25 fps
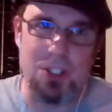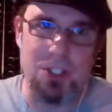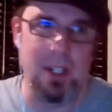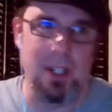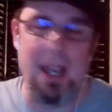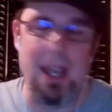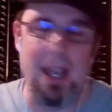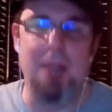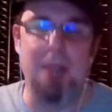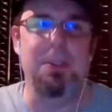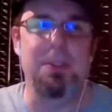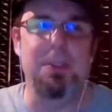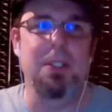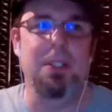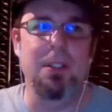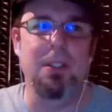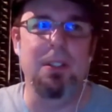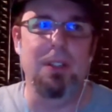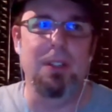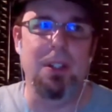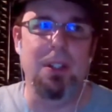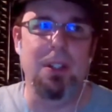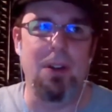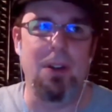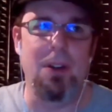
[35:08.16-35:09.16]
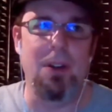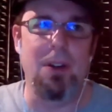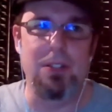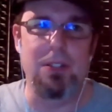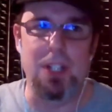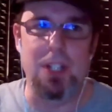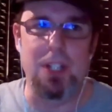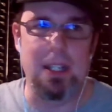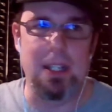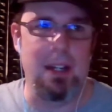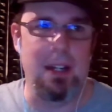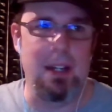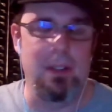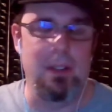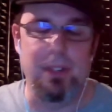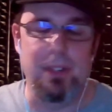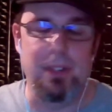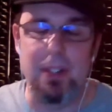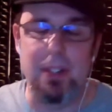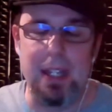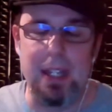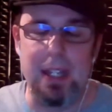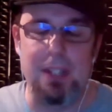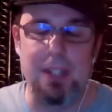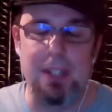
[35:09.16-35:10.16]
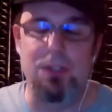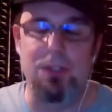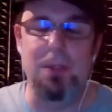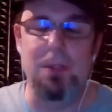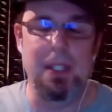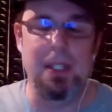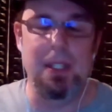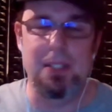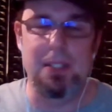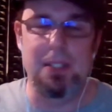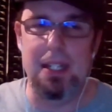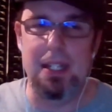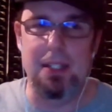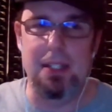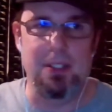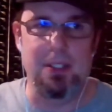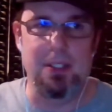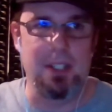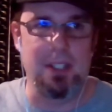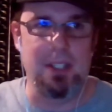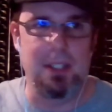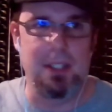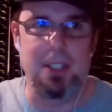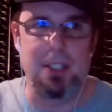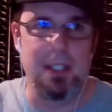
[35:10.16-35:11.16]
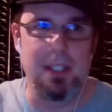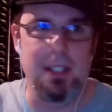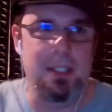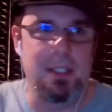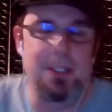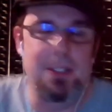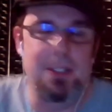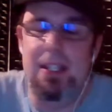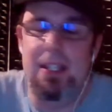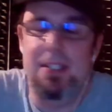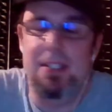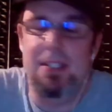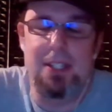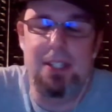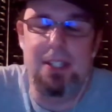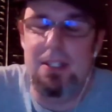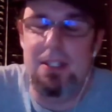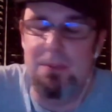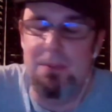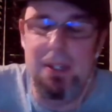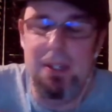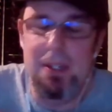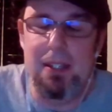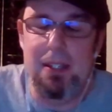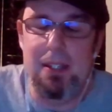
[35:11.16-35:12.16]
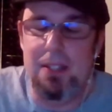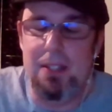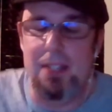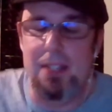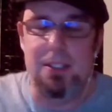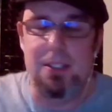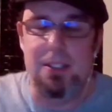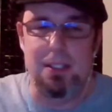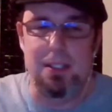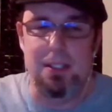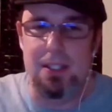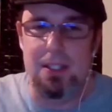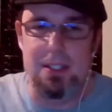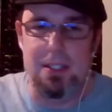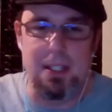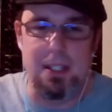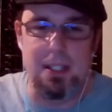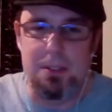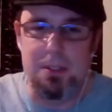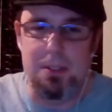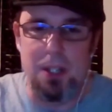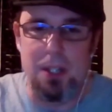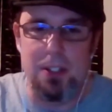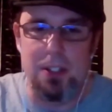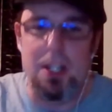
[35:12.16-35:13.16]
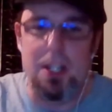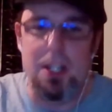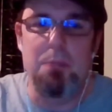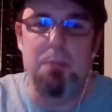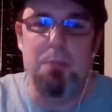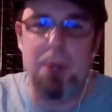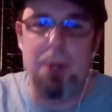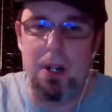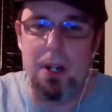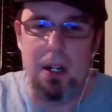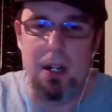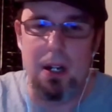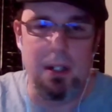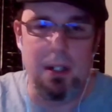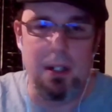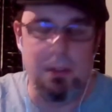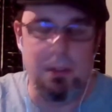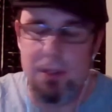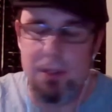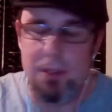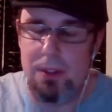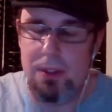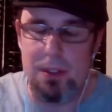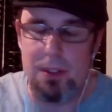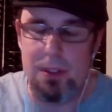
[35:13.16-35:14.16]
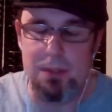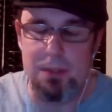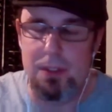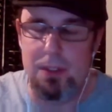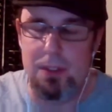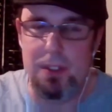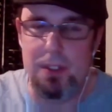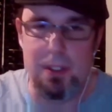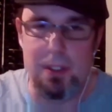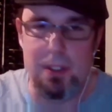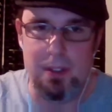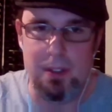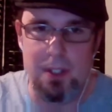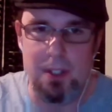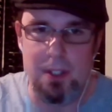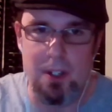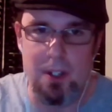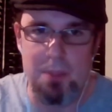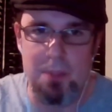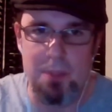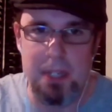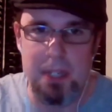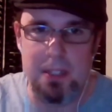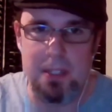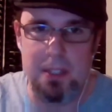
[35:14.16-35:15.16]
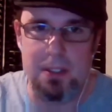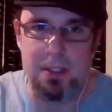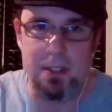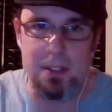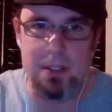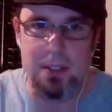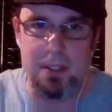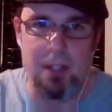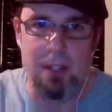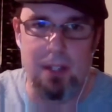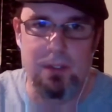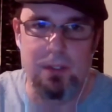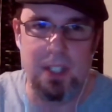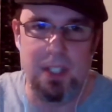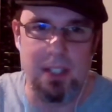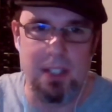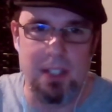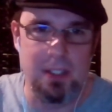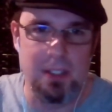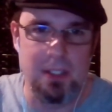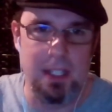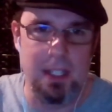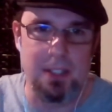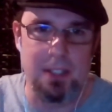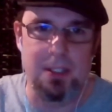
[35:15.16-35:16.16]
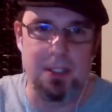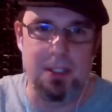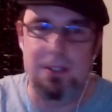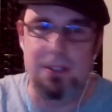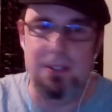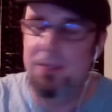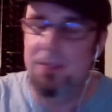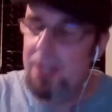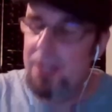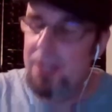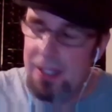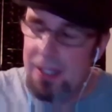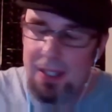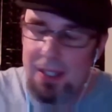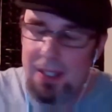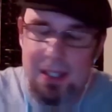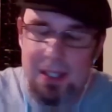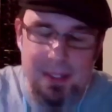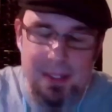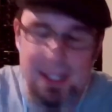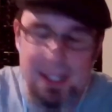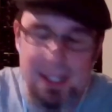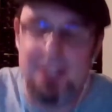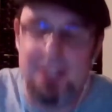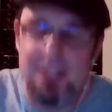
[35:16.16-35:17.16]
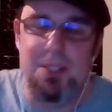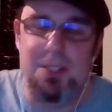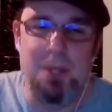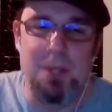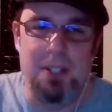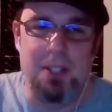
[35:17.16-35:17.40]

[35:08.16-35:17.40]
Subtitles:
should absolutely go out and check out the latest from King's X. It's like I said, to me, it's on par with the best of King's X. So thanks so